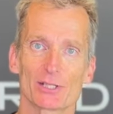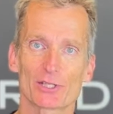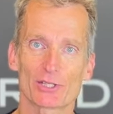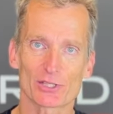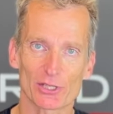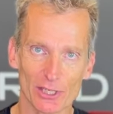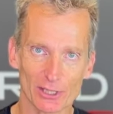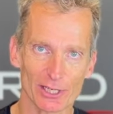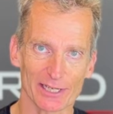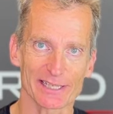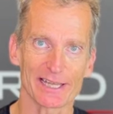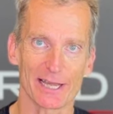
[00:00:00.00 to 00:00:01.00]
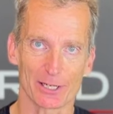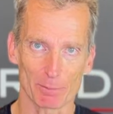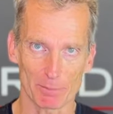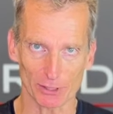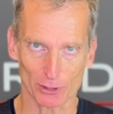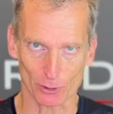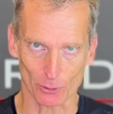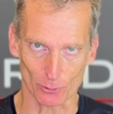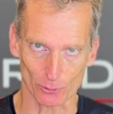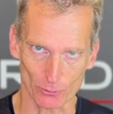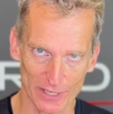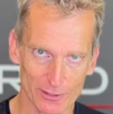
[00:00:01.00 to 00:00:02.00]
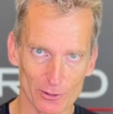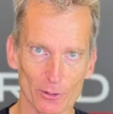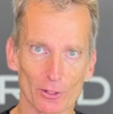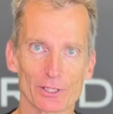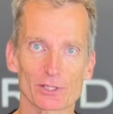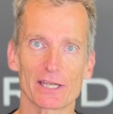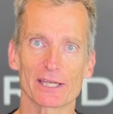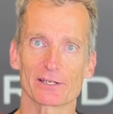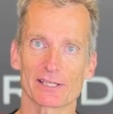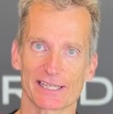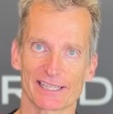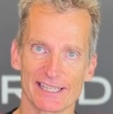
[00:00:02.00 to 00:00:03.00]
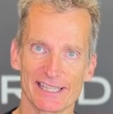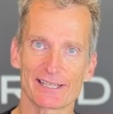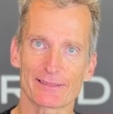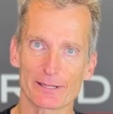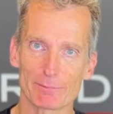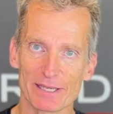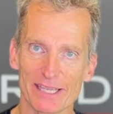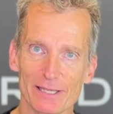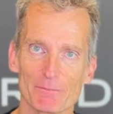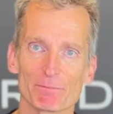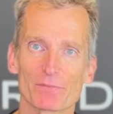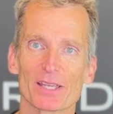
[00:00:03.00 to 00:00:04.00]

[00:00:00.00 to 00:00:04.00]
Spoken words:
certainly had a much greater knowledge and technique than me,